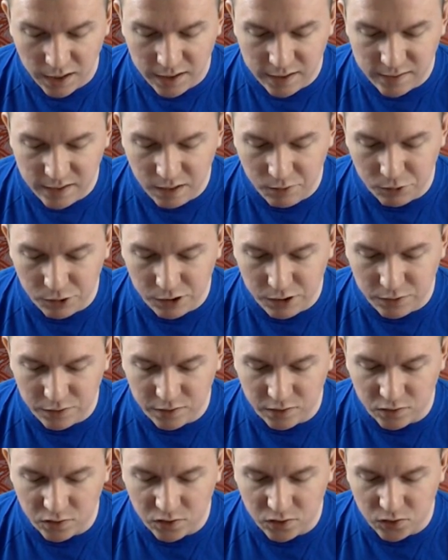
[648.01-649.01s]
not really
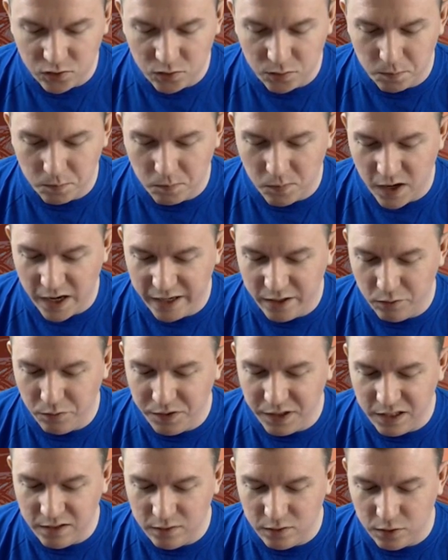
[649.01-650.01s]
using, I don't
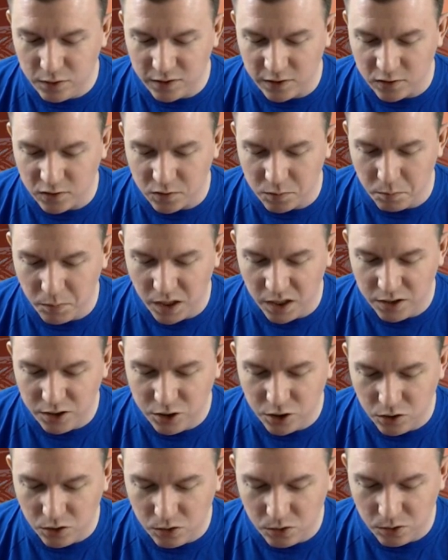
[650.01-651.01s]
think he's using
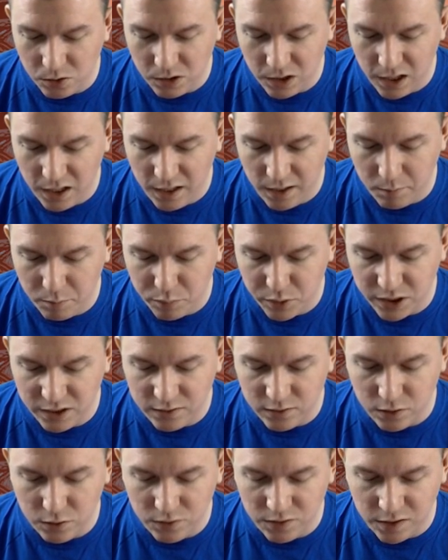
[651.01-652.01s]
smudge a whole lot, but
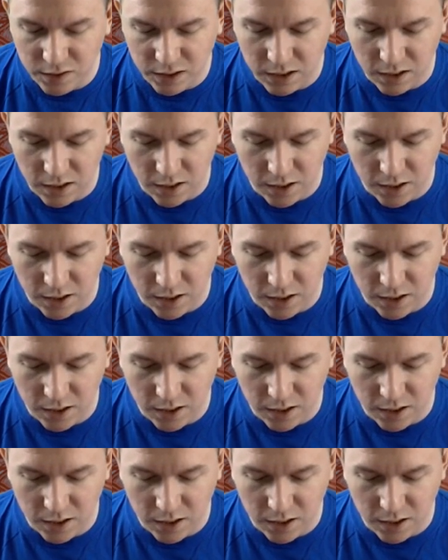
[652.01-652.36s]
he's using